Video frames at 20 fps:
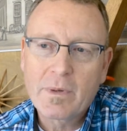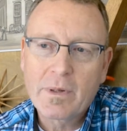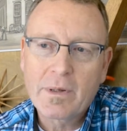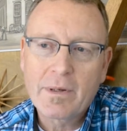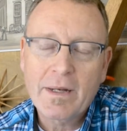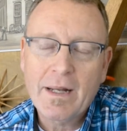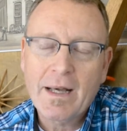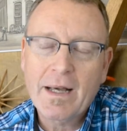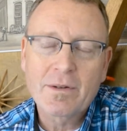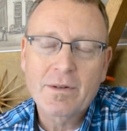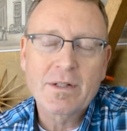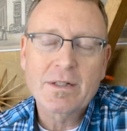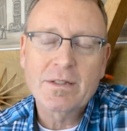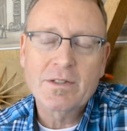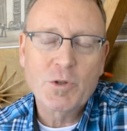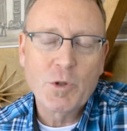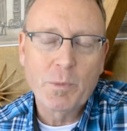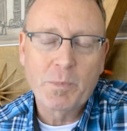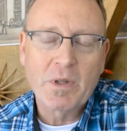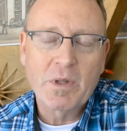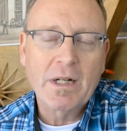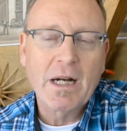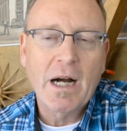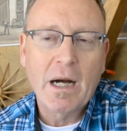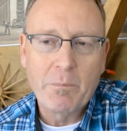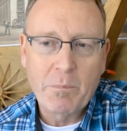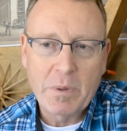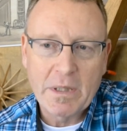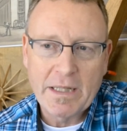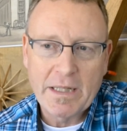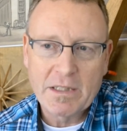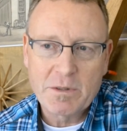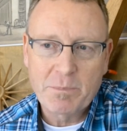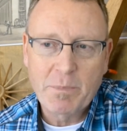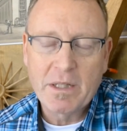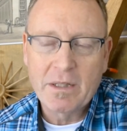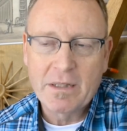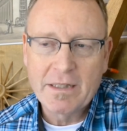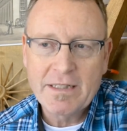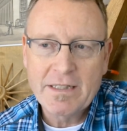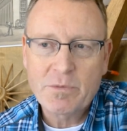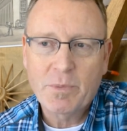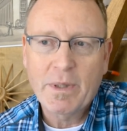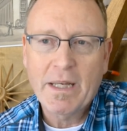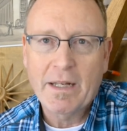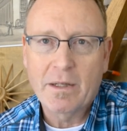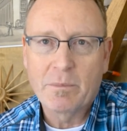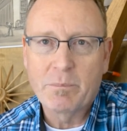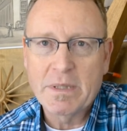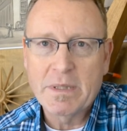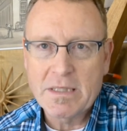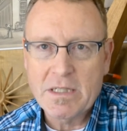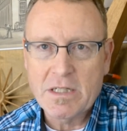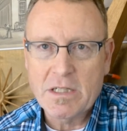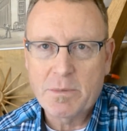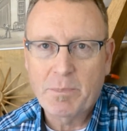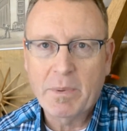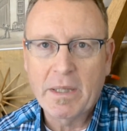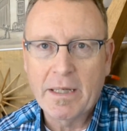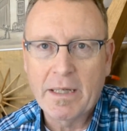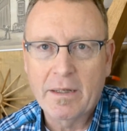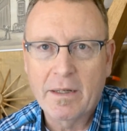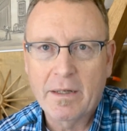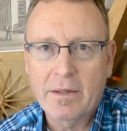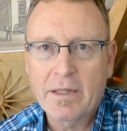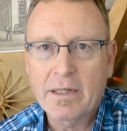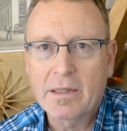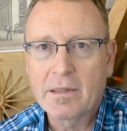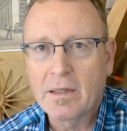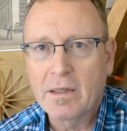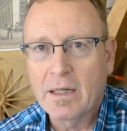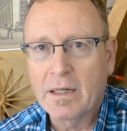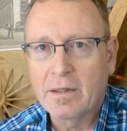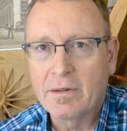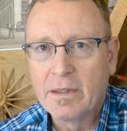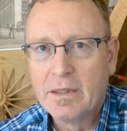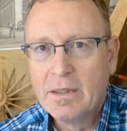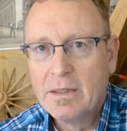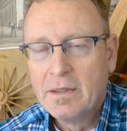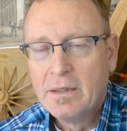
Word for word: not super complex, but at least we had a business plan. And I think a lot of,